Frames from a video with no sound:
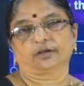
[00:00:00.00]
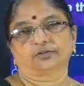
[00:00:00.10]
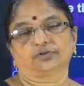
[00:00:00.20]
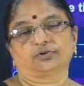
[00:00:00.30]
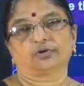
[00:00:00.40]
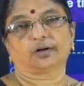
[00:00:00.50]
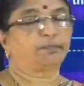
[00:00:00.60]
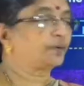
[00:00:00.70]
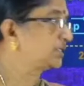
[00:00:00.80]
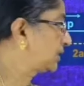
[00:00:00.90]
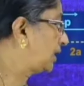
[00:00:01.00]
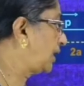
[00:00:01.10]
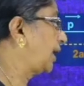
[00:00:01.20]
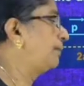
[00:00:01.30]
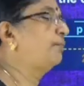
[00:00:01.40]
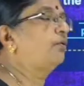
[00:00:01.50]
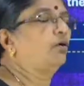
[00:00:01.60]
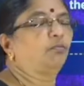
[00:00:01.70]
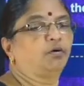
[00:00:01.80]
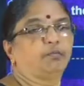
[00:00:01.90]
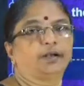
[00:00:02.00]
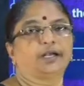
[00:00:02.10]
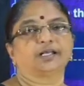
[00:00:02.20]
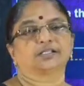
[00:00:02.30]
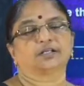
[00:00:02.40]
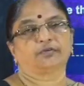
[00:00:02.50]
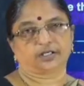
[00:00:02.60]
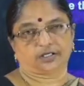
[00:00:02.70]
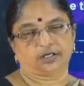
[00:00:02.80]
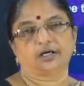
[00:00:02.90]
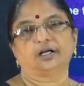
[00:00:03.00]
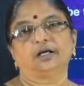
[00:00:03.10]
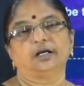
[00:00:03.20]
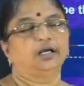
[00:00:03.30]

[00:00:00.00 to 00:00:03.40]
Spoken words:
So, to represent dipole moment as a vector,